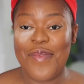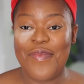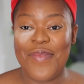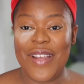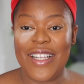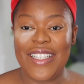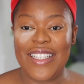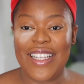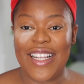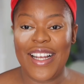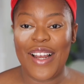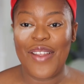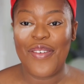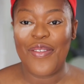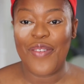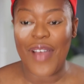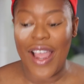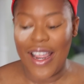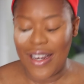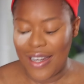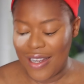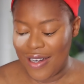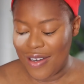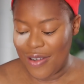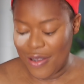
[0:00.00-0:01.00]
Basically,
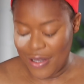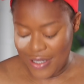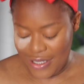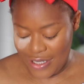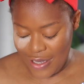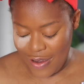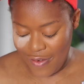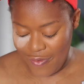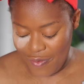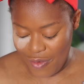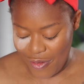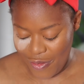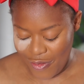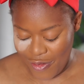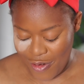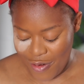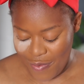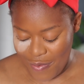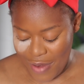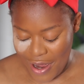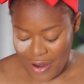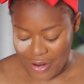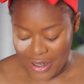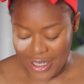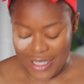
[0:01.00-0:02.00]
finding yourself before
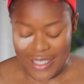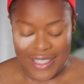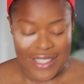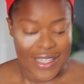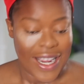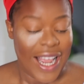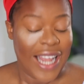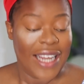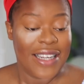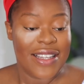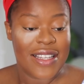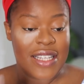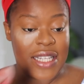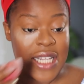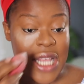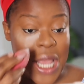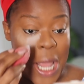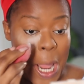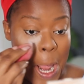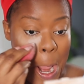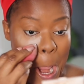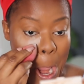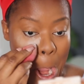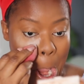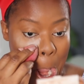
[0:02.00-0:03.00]
marriage. And
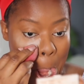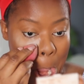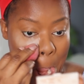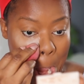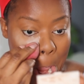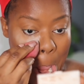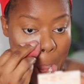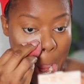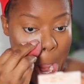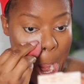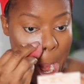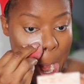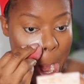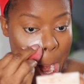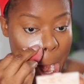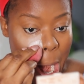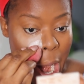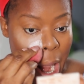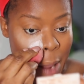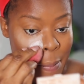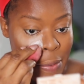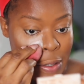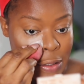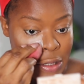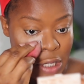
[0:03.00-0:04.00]
see,
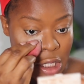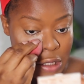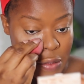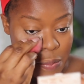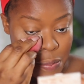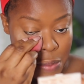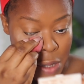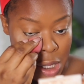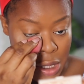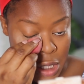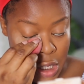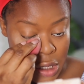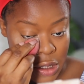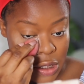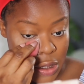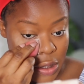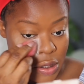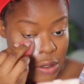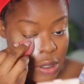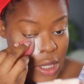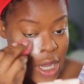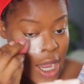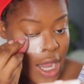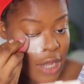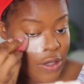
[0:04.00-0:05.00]
let me just break it to
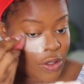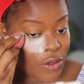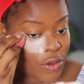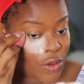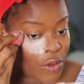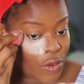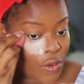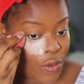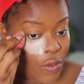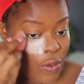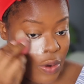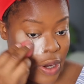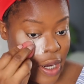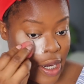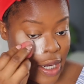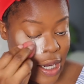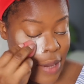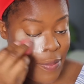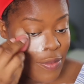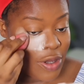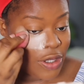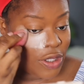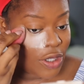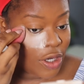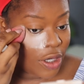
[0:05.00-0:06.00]
you guys real quick.
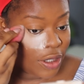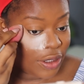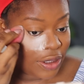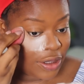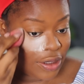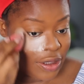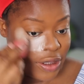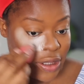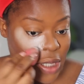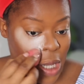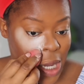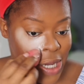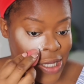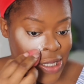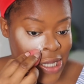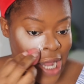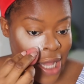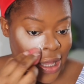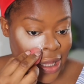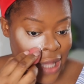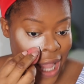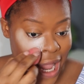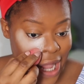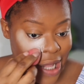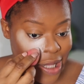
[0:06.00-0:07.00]
Let me just
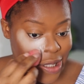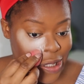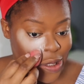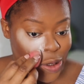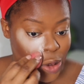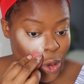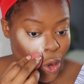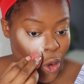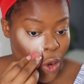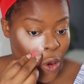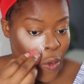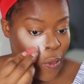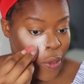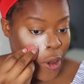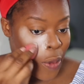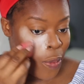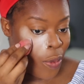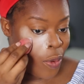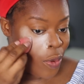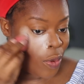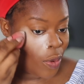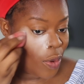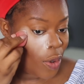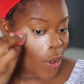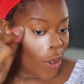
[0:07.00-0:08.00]
shatter it to you
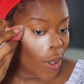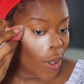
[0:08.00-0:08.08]
people.